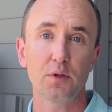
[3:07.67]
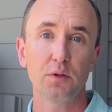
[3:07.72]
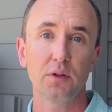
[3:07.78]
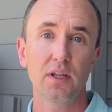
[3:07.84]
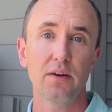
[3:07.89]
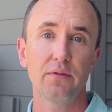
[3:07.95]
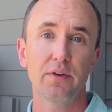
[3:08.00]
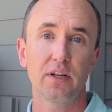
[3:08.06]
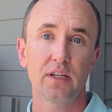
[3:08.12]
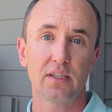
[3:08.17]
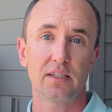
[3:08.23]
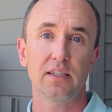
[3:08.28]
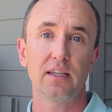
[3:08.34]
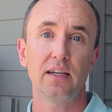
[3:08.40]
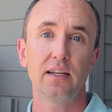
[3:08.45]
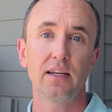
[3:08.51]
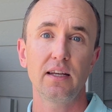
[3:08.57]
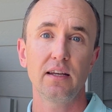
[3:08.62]
you live in a
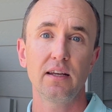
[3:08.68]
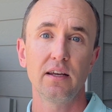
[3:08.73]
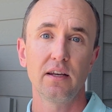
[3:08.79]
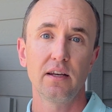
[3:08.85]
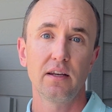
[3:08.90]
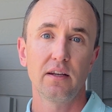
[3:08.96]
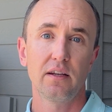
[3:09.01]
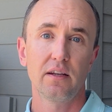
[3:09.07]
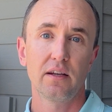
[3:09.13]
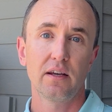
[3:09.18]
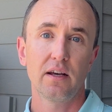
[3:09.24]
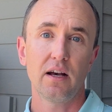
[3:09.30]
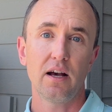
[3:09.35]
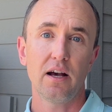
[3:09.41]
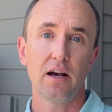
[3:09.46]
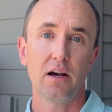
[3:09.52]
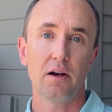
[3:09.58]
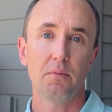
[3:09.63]
city
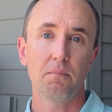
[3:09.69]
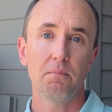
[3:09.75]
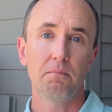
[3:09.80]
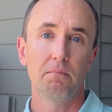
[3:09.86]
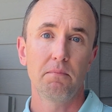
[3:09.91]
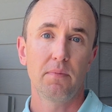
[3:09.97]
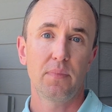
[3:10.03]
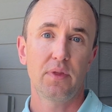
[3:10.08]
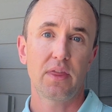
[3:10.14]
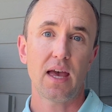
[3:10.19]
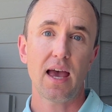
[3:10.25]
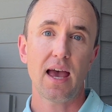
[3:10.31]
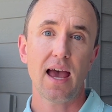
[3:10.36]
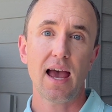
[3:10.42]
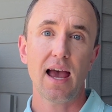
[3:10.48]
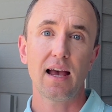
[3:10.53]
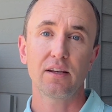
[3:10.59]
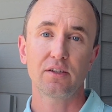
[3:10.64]
that
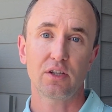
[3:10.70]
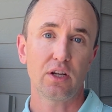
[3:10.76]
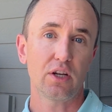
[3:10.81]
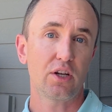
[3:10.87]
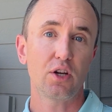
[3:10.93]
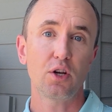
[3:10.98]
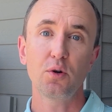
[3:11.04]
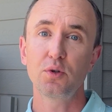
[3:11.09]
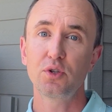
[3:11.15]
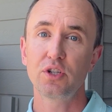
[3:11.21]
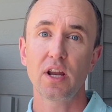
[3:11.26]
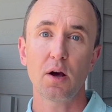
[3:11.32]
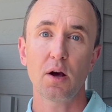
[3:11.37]
has a huge